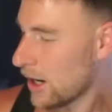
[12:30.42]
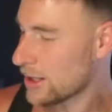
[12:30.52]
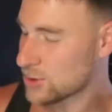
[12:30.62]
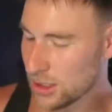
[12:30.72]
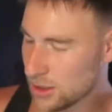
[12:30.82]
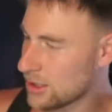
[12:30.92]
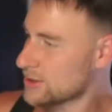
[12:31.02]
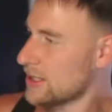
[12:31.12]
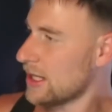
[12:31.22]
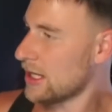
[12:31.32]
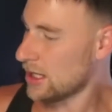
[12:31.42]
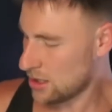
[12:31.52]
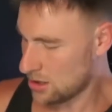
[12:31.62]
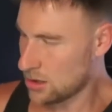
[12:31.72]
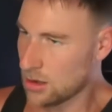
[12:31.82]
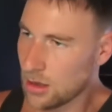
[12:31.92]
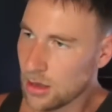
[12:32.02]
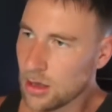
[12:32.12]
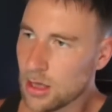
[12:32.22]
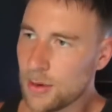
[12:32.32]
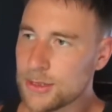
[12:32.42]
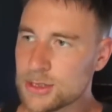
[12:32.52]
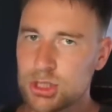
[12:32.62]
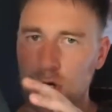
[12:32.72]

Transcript: right, so here is the. Let me just show